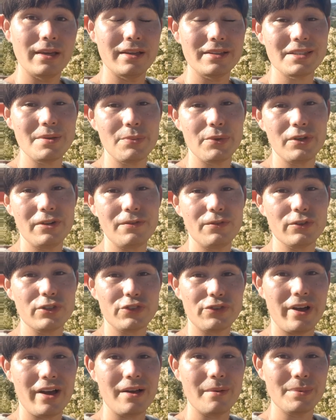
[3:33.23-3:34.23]
it's a beautiful
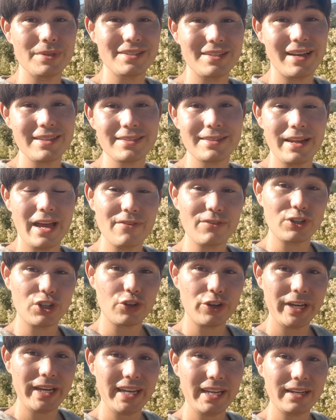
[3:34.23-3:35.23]
shrub. It's nice and
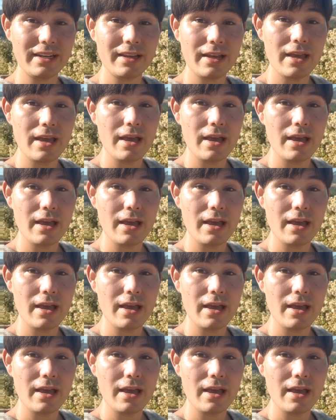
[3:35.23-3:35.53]
evergreen.